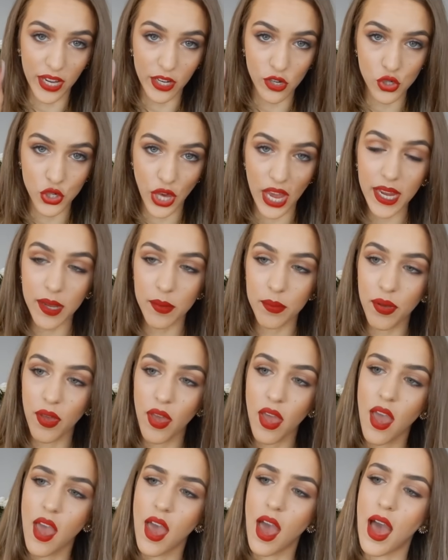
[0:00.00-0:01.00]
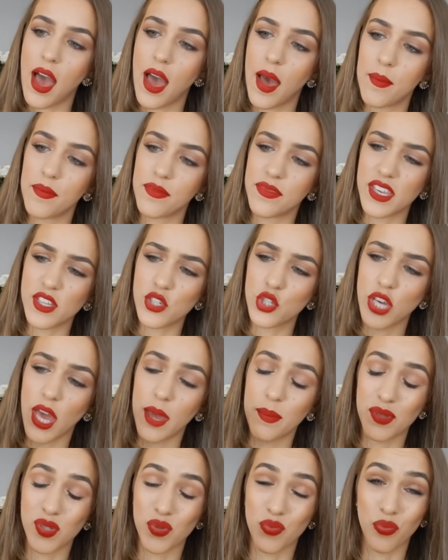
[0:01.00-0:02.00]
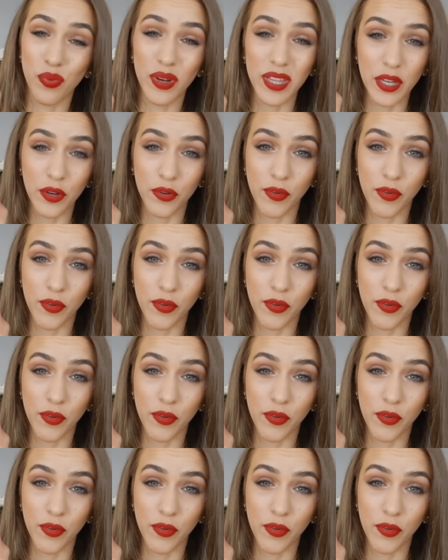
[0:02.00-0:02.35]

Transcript: wing shape. This shape is really